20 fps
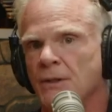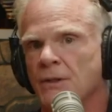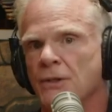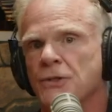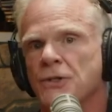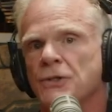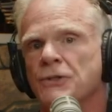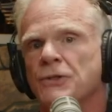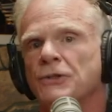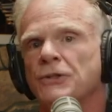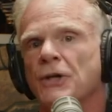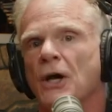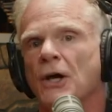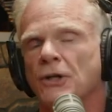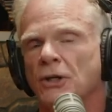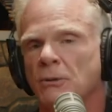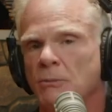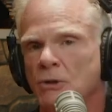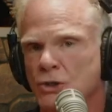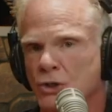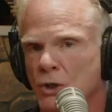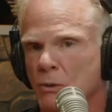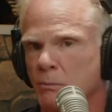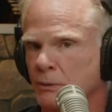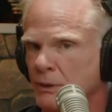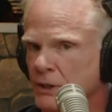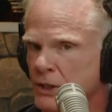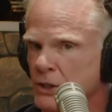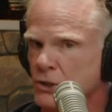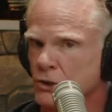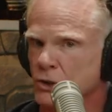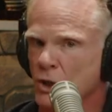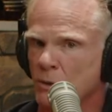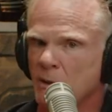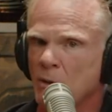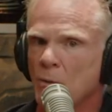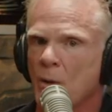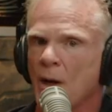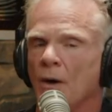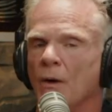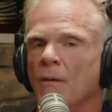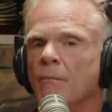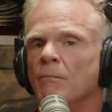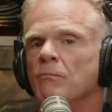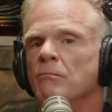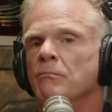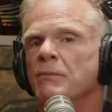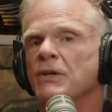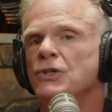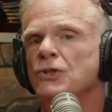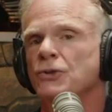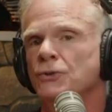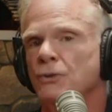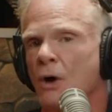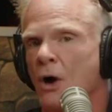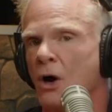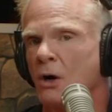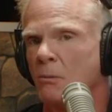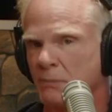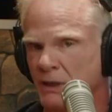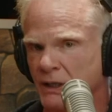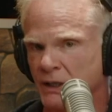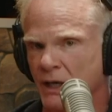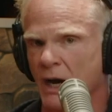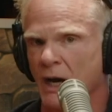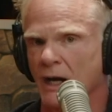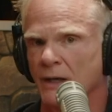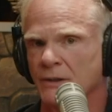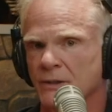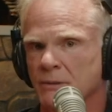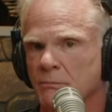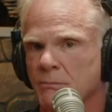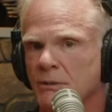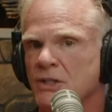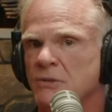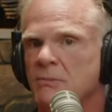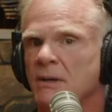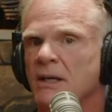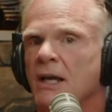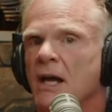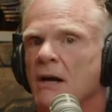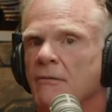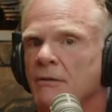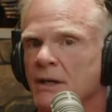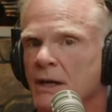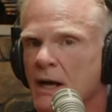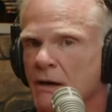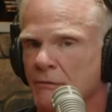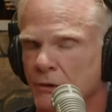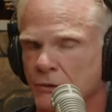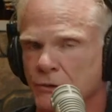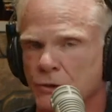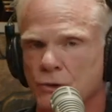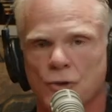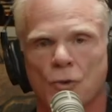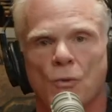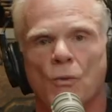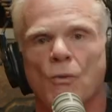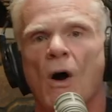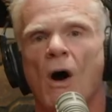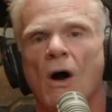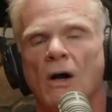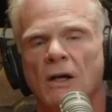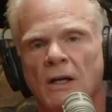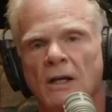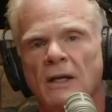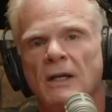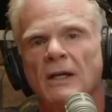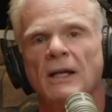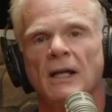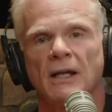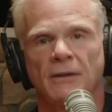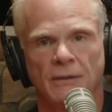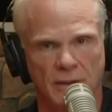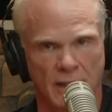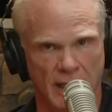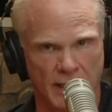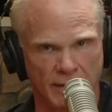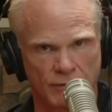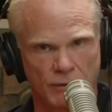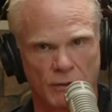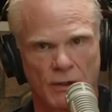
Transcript: This is the Todd Herman Show. Please go be well, be strong, be kind, and please make every effort to walk in the light of